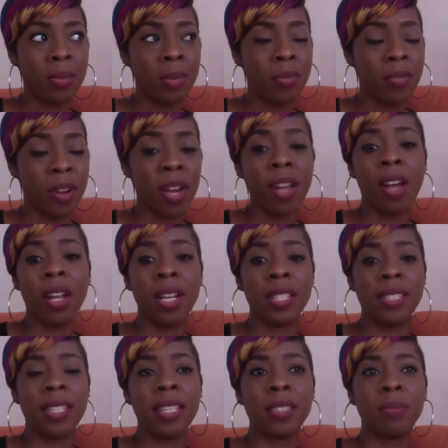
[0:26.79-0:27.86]
be very
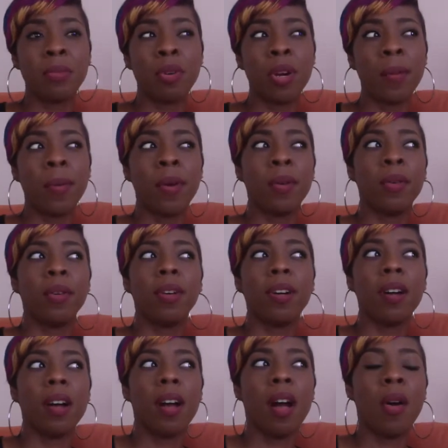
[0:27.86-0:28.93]
honest, it's more about
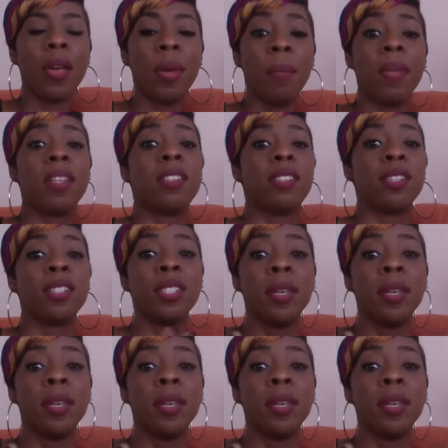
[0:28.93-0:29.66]
how he ministered